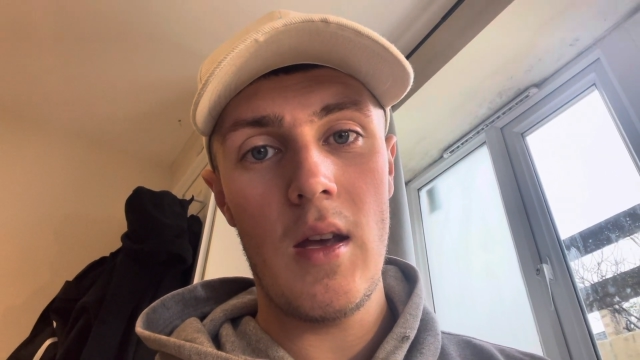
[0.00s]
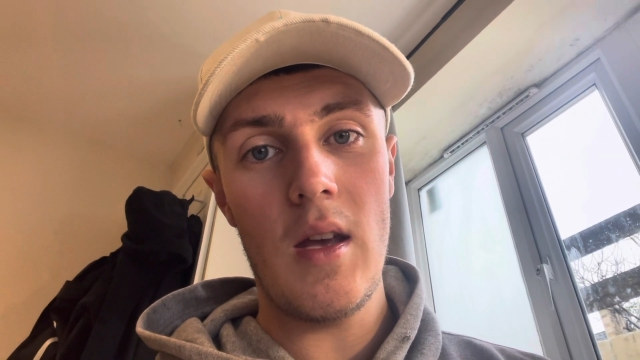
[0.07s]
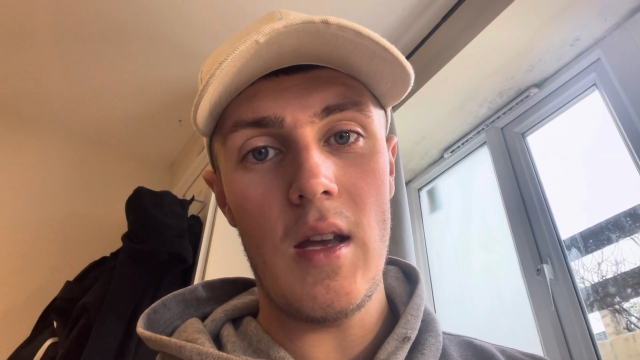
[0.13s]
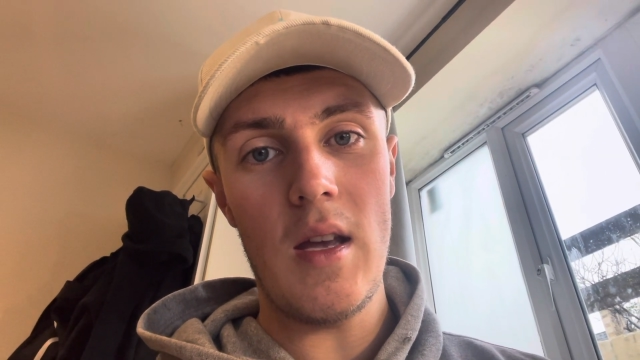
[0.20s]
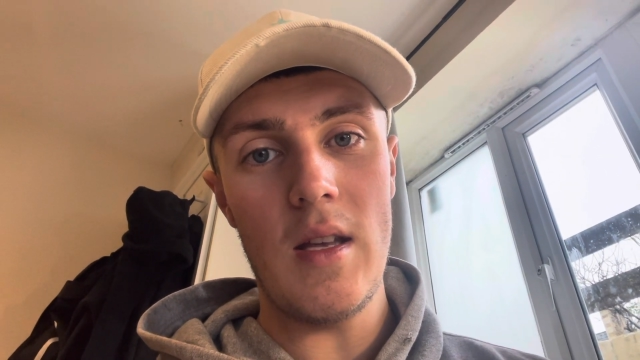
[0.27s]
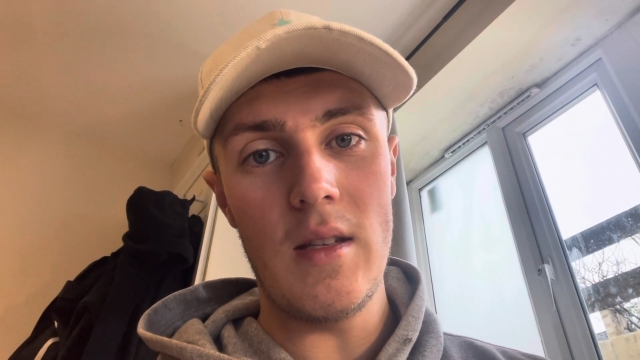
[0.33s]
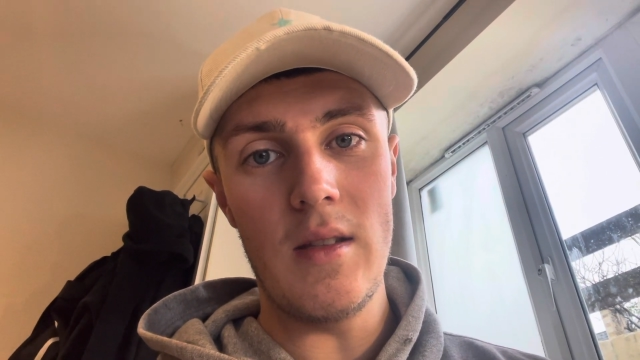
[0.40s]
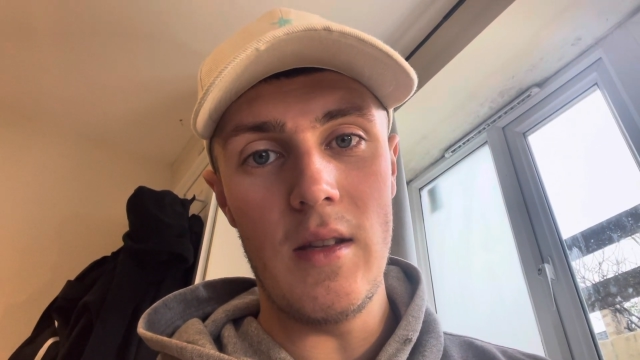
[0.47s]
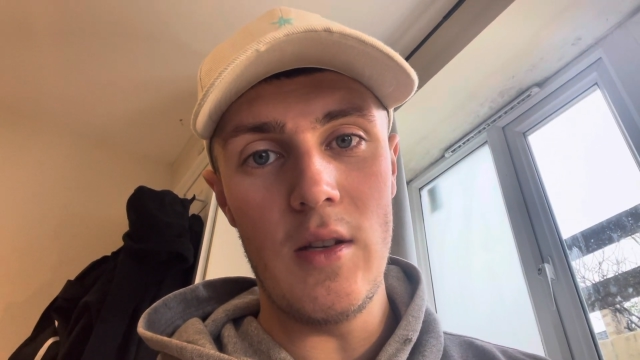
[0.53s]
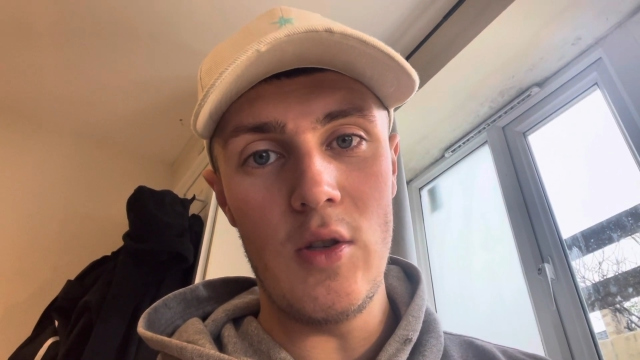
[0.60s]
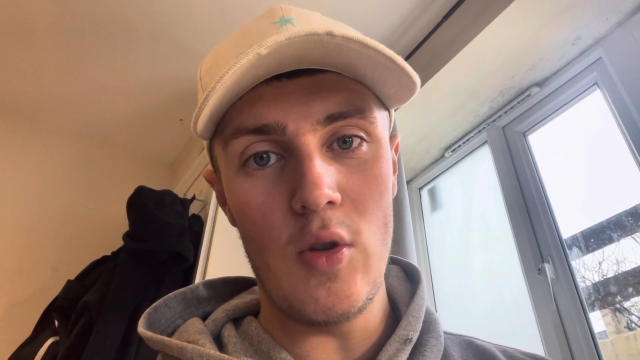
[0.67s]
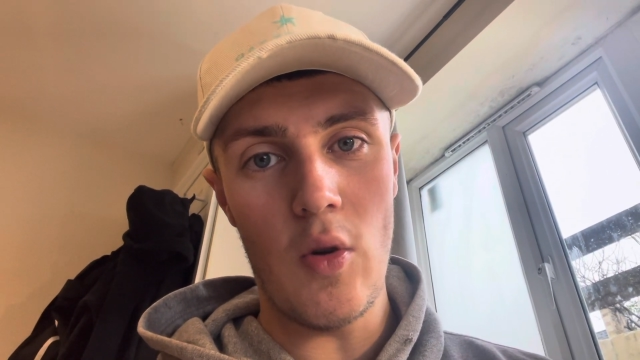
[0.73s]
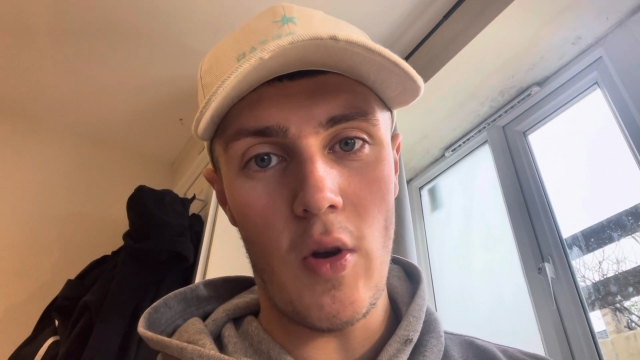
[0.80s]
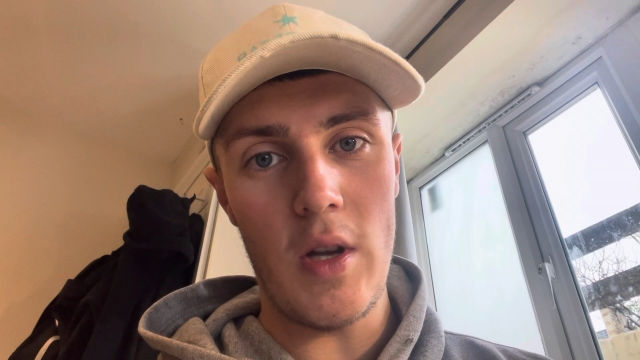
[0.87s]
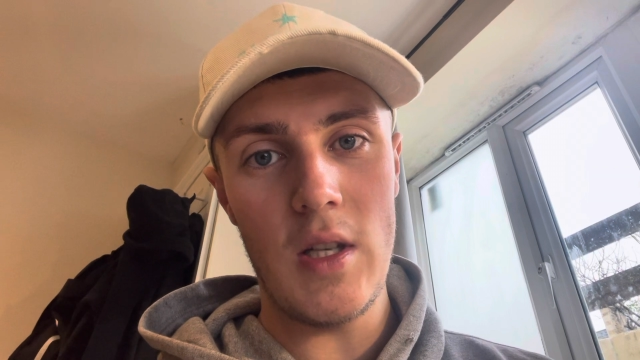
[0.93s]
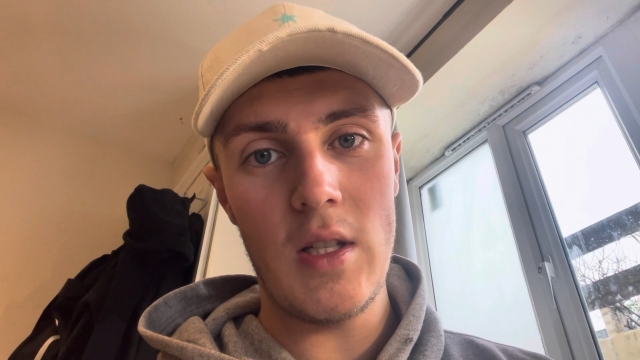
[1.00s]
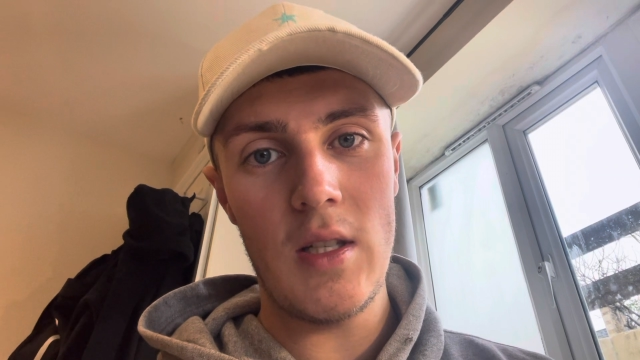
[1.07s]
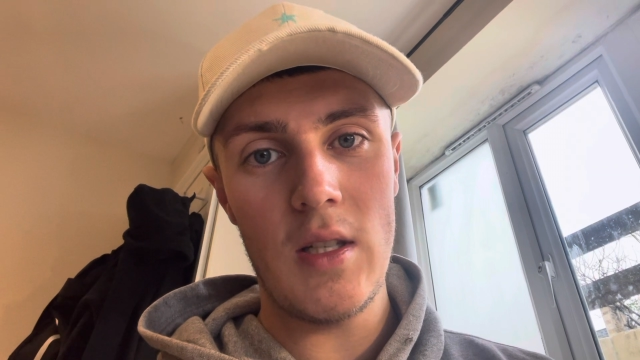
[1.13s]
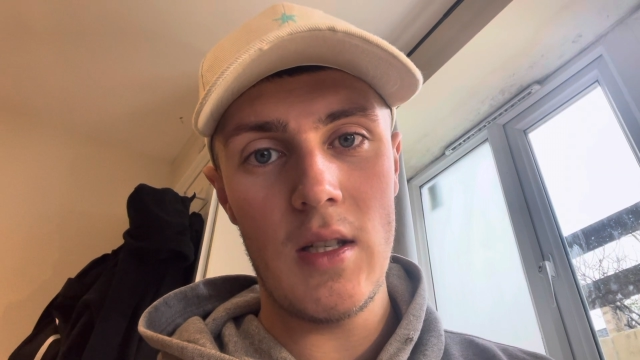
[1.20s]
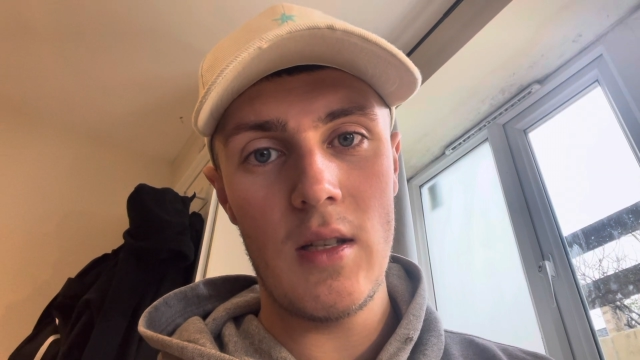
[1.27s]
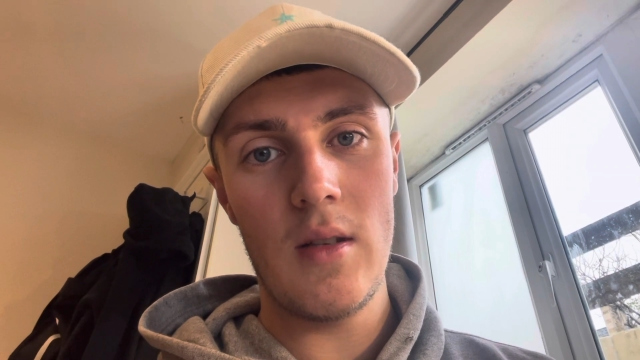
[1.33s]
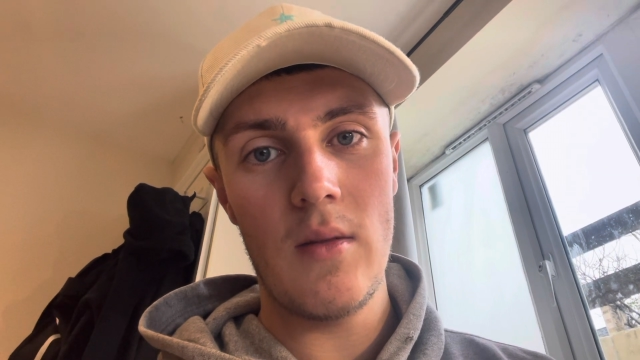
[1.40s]
is the
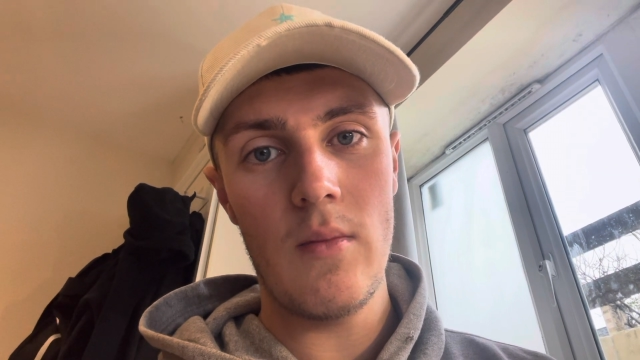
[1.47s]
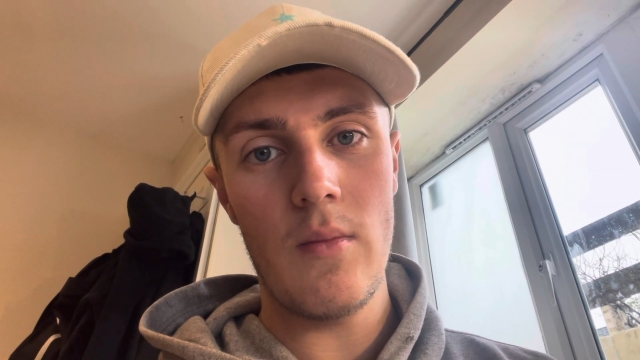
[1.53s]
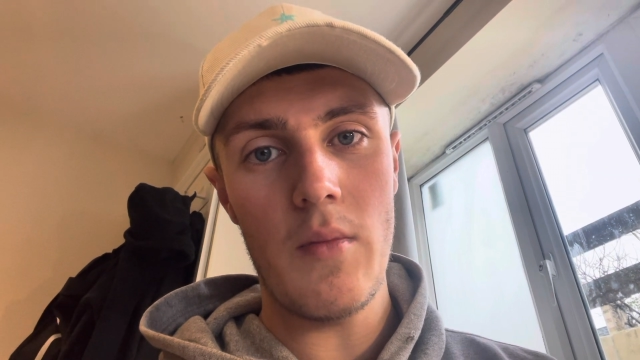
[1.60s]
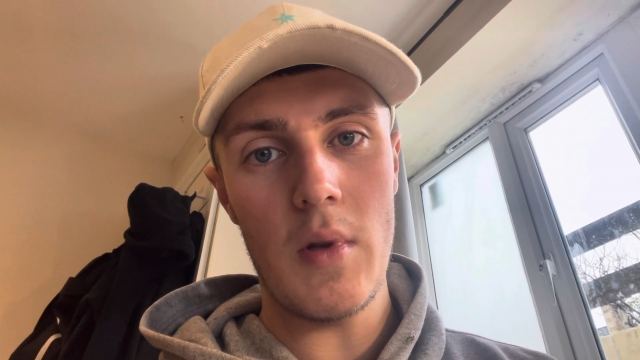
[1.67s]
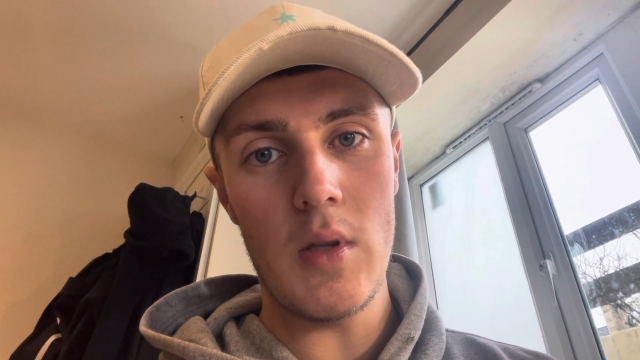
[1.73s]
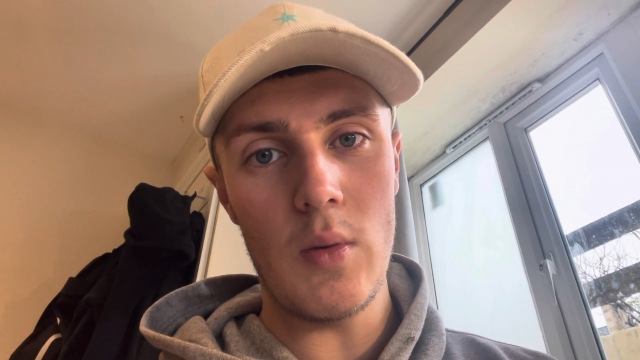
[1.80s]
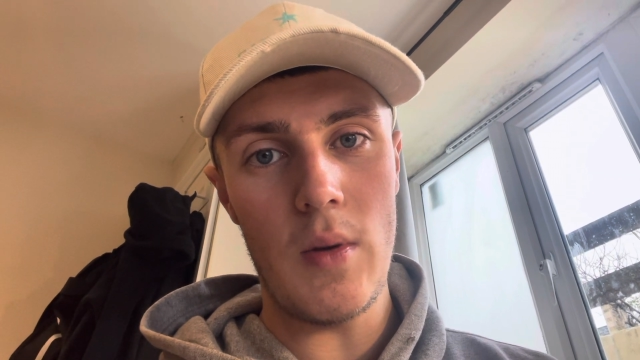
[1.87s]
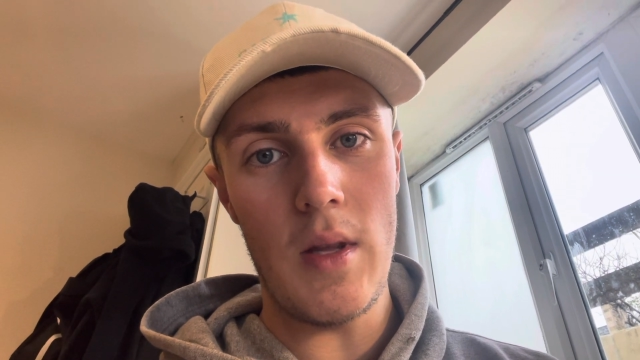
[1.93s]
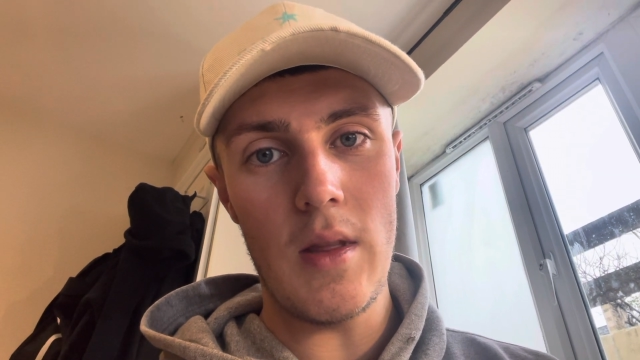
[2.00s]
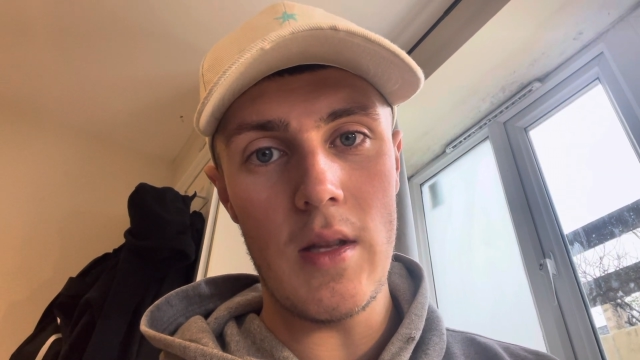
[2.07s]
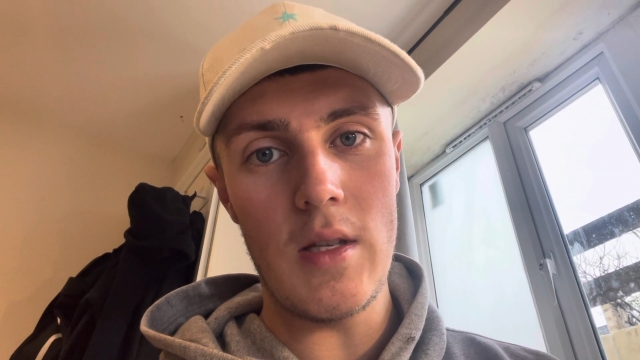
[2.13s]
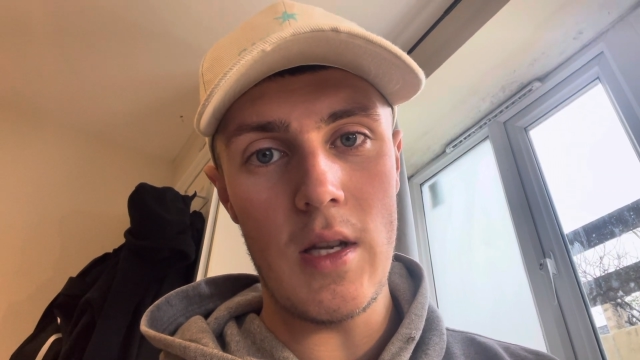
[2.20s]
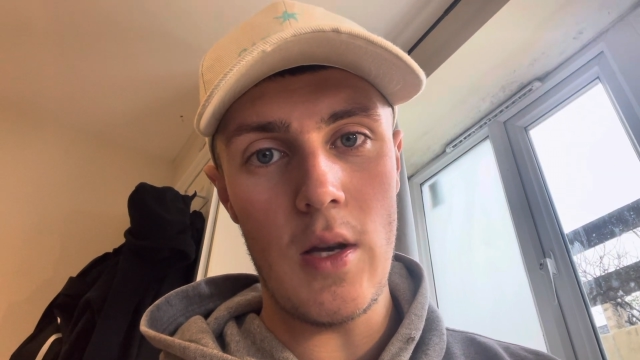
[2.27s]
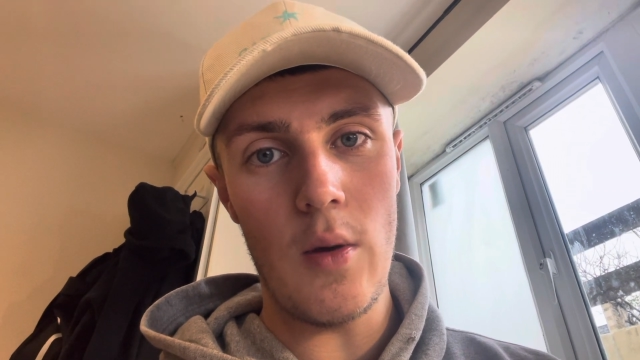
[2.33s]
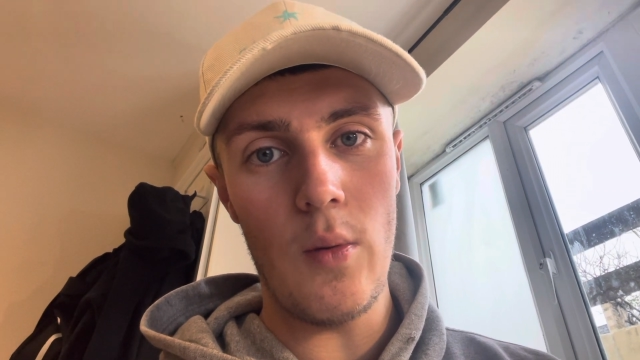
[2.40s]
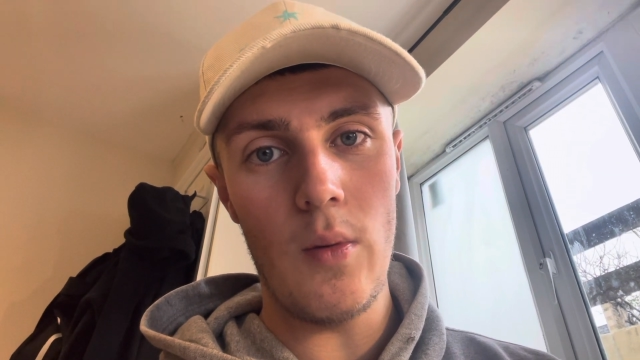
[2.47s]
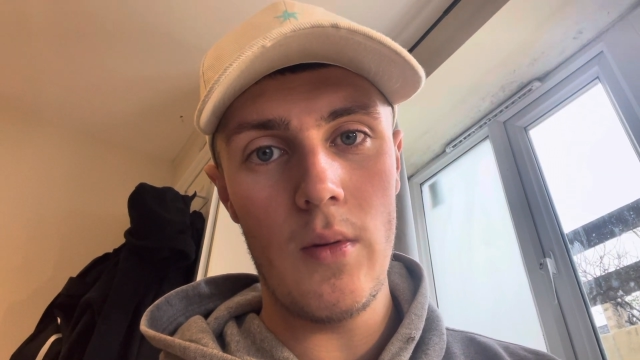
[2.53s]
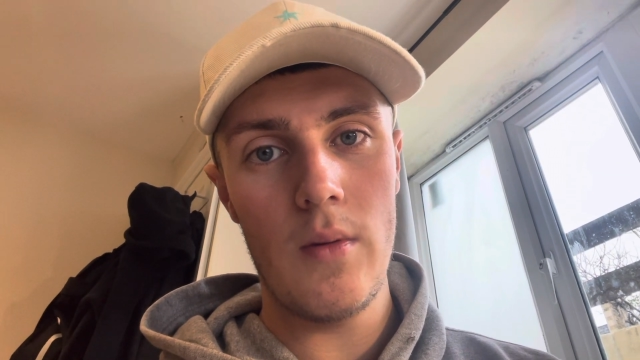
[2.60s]
choice between the two.